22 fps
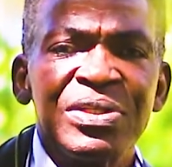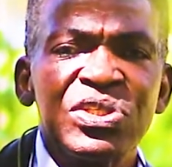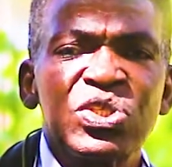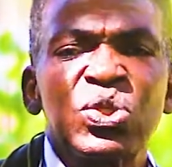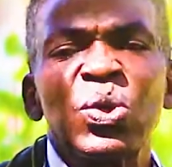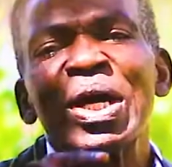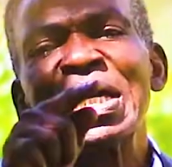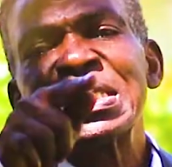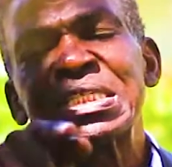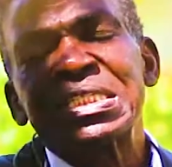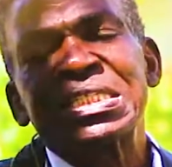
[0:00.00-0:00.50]

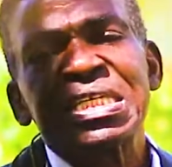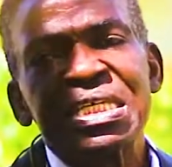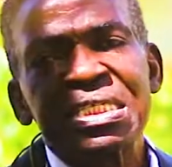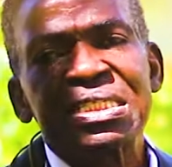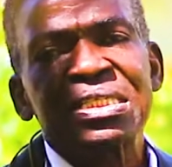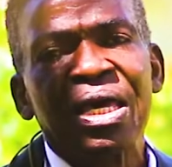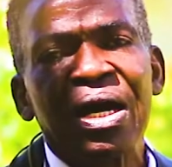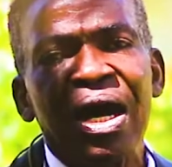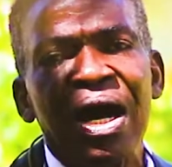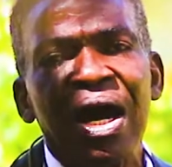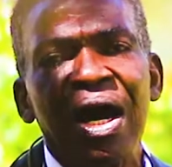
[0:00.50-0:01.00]
to
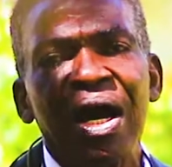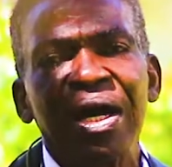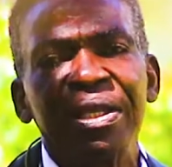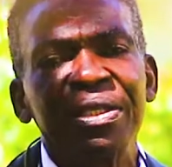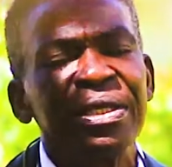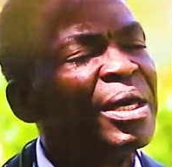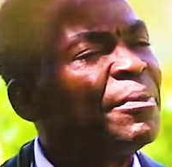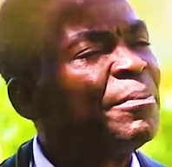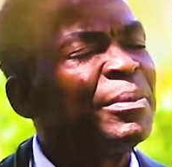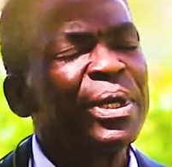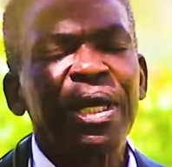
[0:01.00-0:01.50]
assist God,
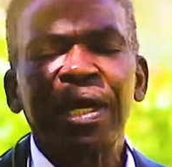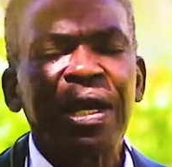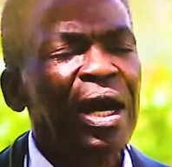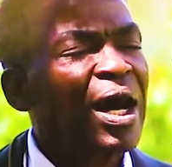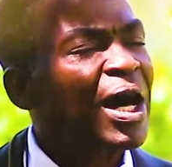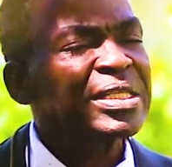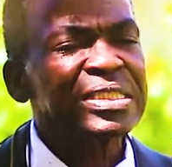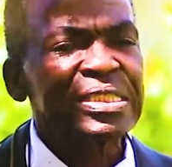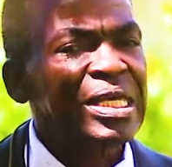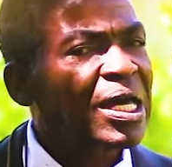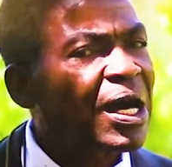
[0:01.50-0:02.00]

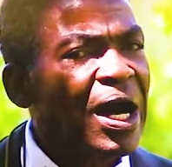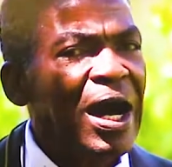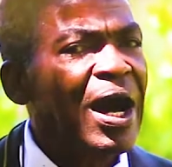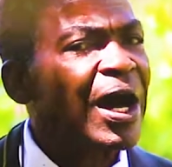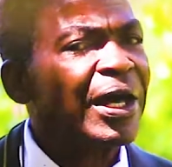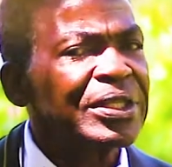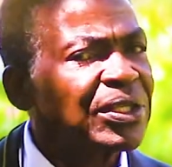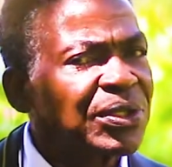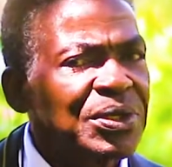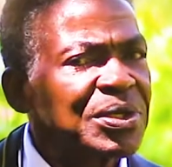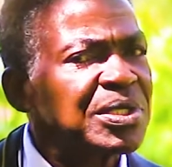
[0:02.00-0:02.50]
because
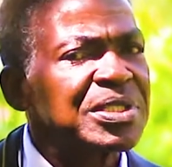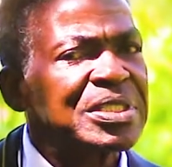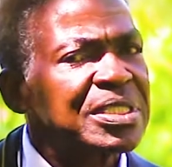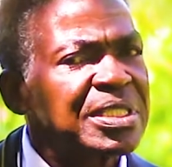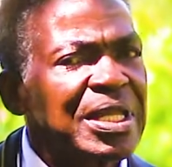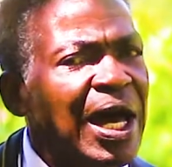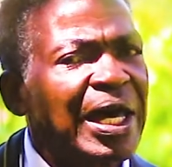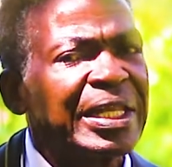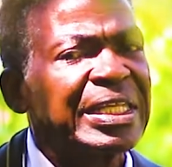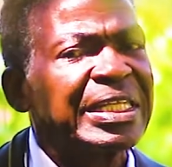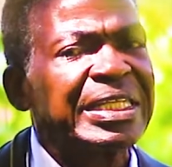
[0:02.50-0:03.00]
God does
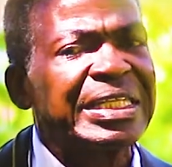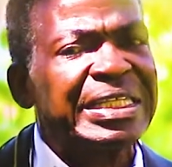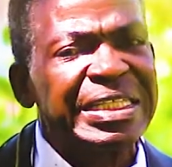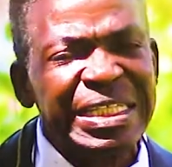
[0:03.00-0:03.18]
not